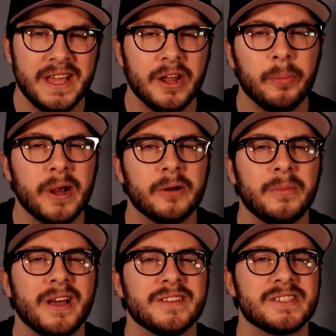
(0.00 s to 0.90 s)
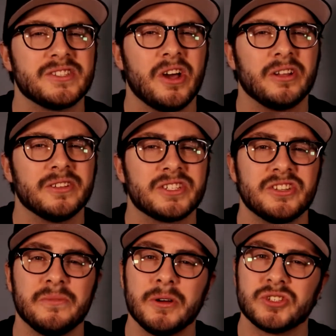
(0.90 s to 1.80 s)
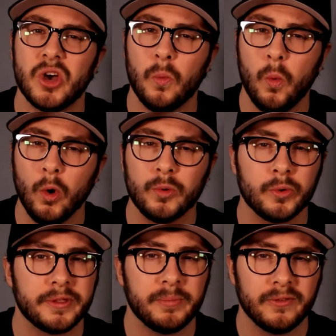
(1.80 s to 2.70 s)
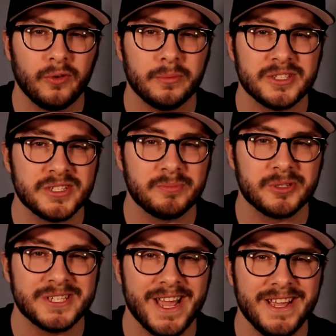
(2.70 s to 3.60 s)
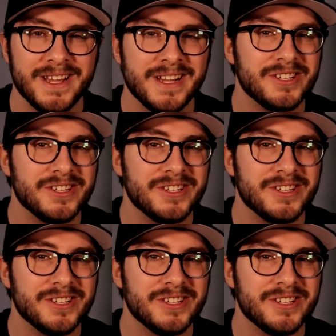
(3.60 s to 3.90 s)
Now bear in mind this is not a list of the most award-worthy performances per se,